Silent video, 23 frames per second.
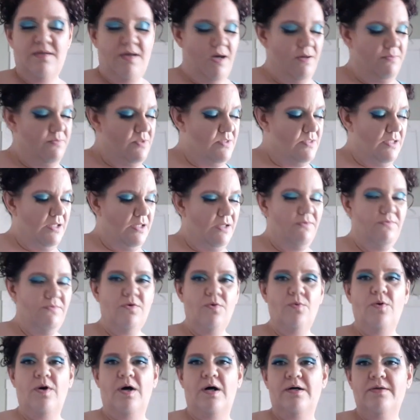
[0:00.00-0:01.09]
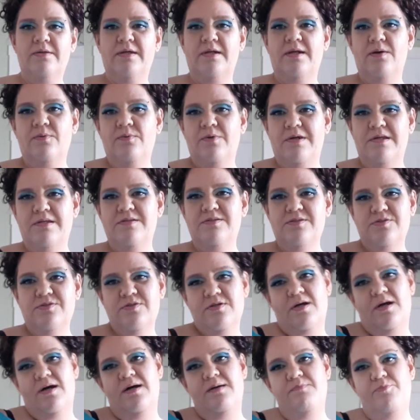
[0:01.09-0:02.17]
been saying for a while that I wanted to
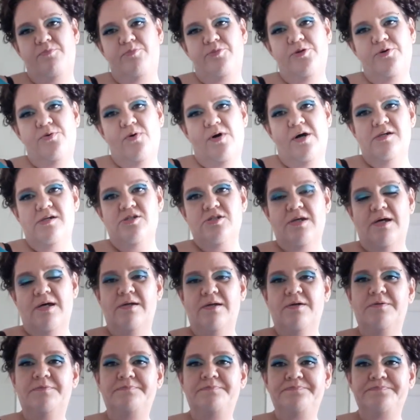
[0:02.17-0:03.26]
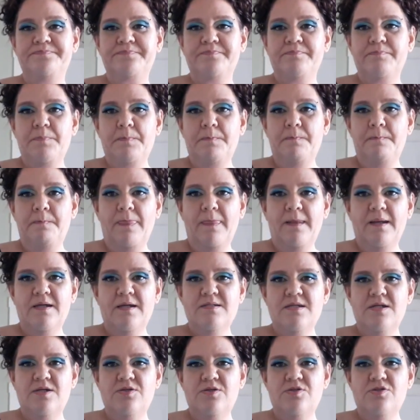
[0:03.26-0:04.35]
try blue eyeshadow because
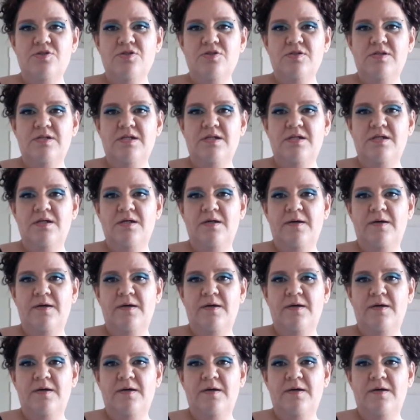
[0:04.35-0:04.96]
I usually